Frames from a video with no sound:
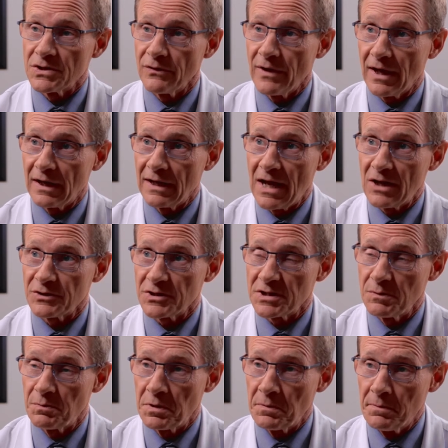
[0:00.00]
So that allows us
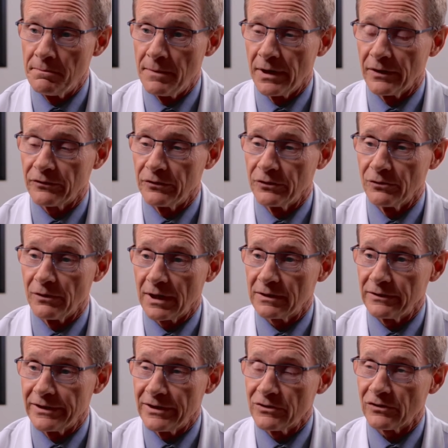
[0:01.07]
to put medicine
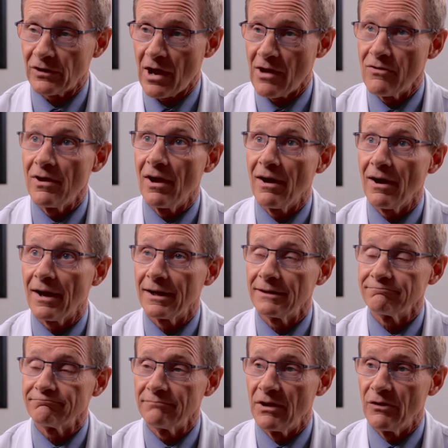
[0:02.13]
directly inside the
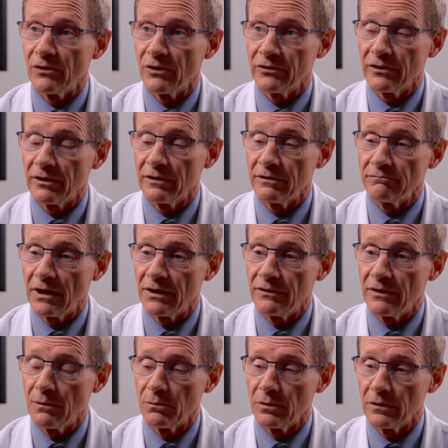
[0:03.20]
eye, and there's a, a
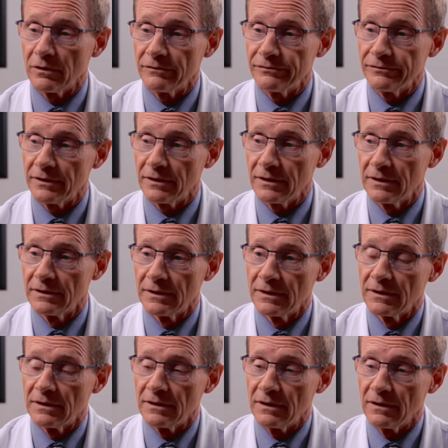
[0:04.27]
number of uh,
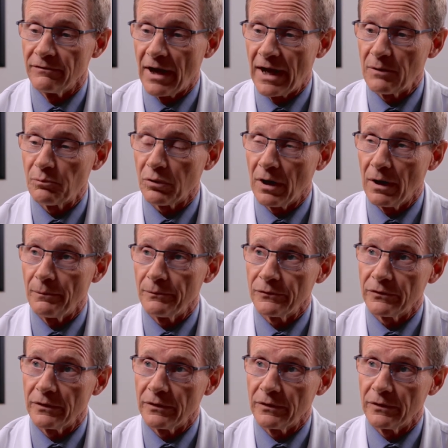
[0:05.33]
of eye problems